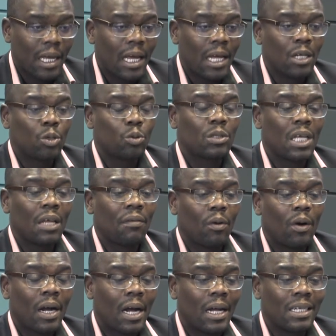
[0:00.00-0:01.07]
and to save
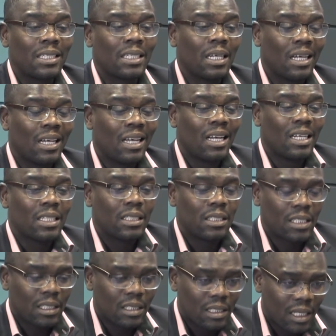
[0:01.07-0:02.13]
our country,
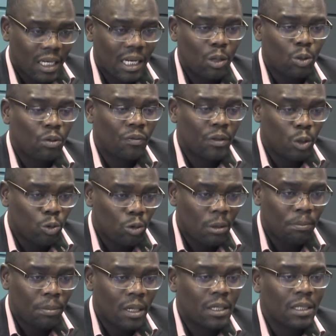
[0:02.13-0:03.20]
just get out of the union
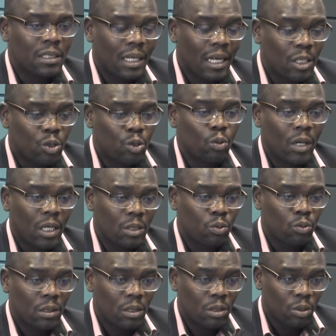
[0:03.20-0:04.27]
buildings as soon as
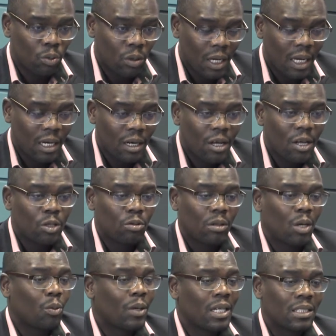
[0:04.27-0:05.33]
you can, so
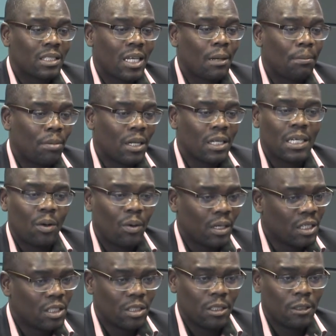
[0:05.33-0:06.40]
that we can start building our
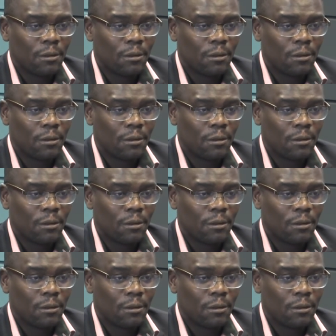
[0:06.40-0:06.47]
nation.